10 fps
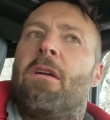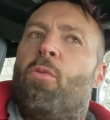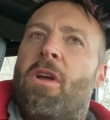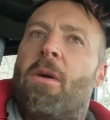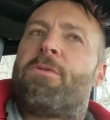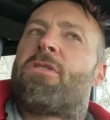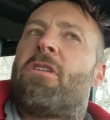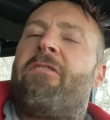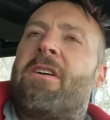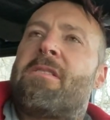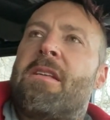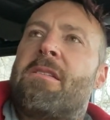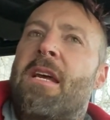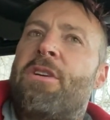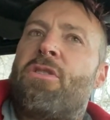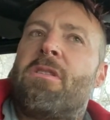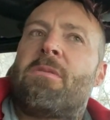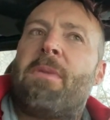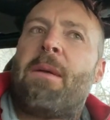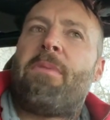we observe our
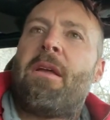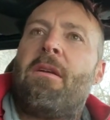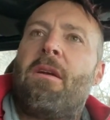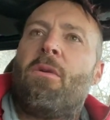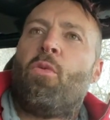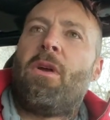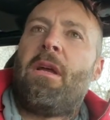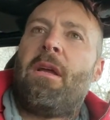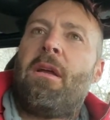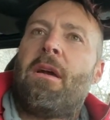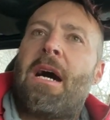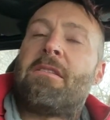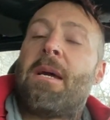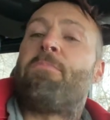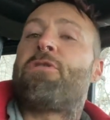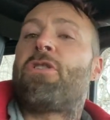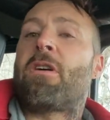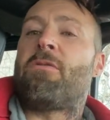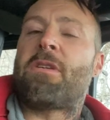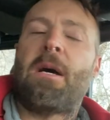sensations. Maybe we our temperature
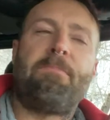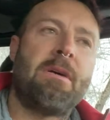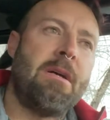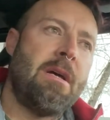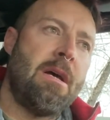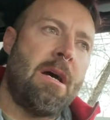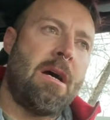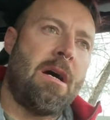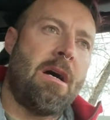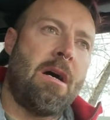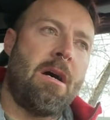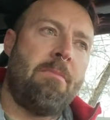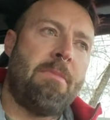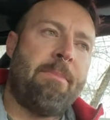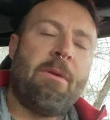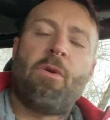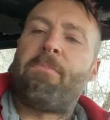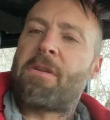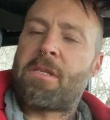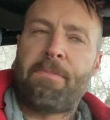goes up. Uh, maybe we
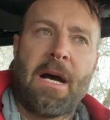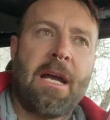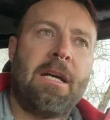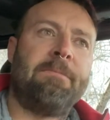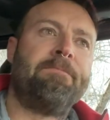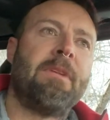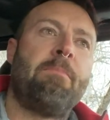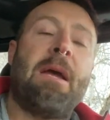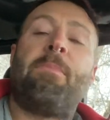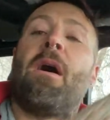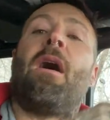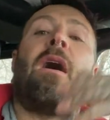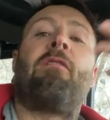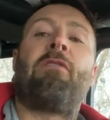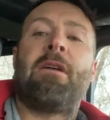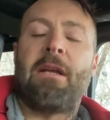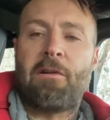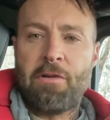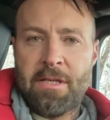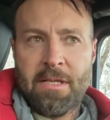perspire. Maybe our heart rate
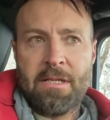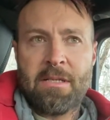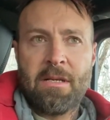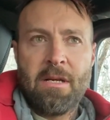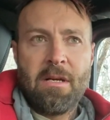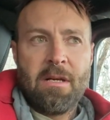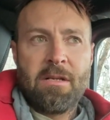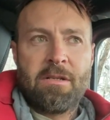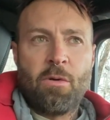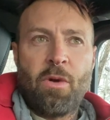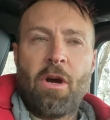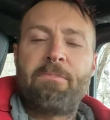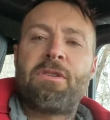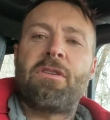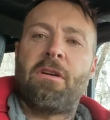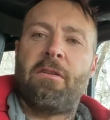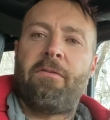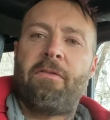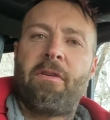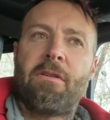increases. So we
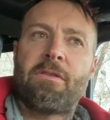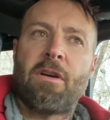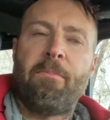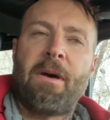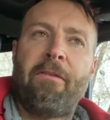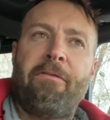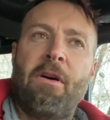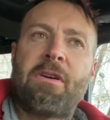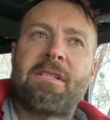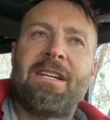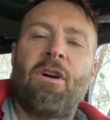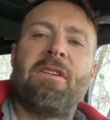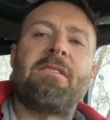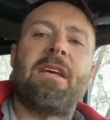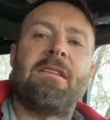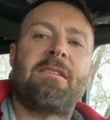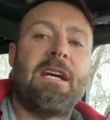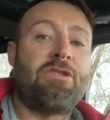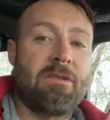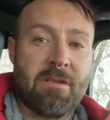observe. So by focusing on the
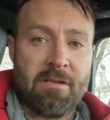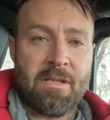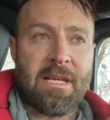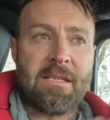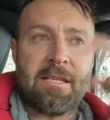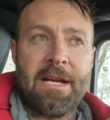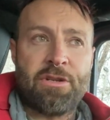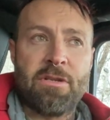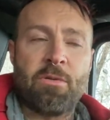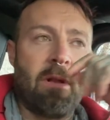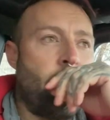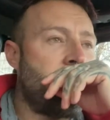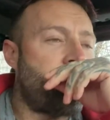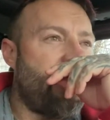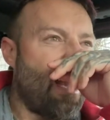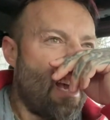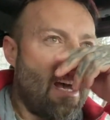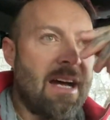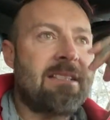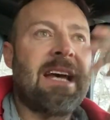sensations, because the sensations will always be
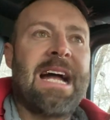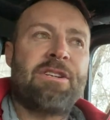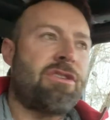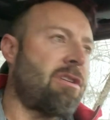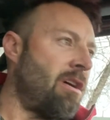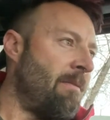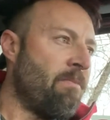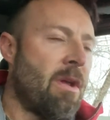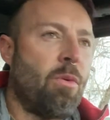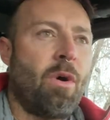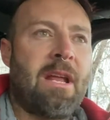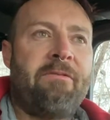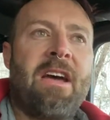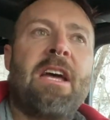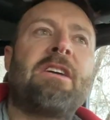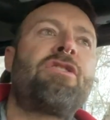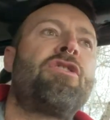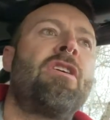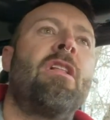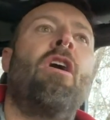attached to whatever
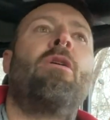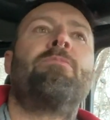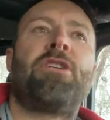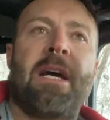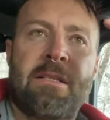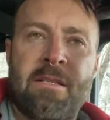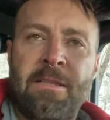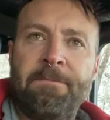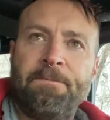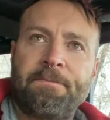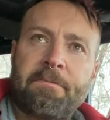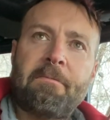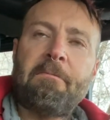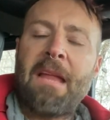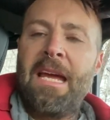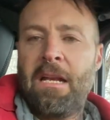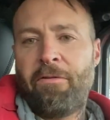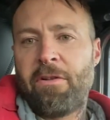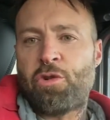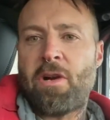external object
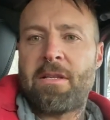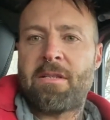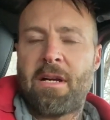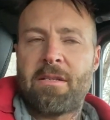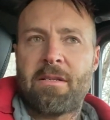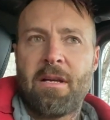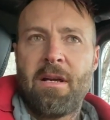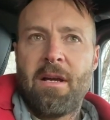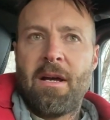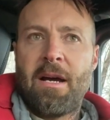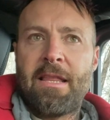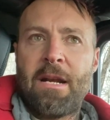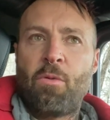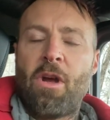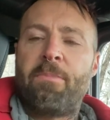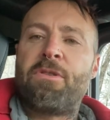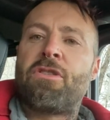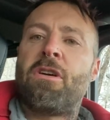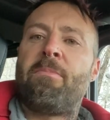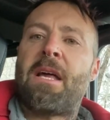infiltrates us and then we
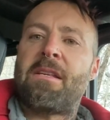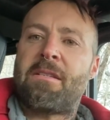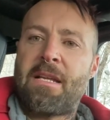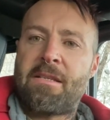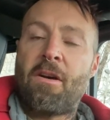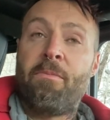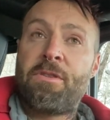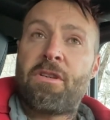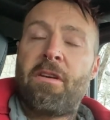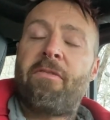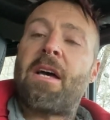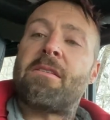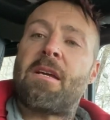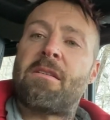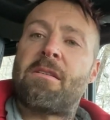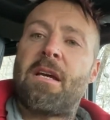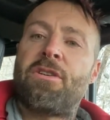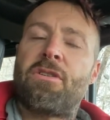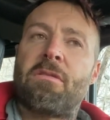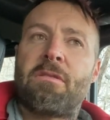observe that sense observe that
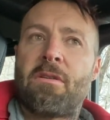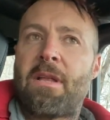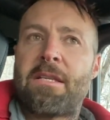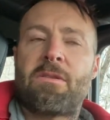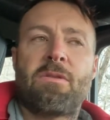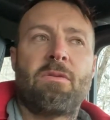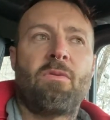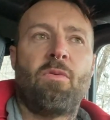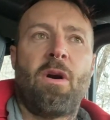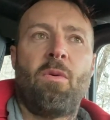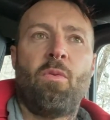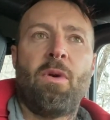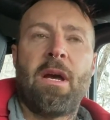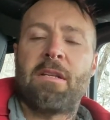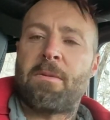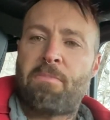sensation so that's what we are to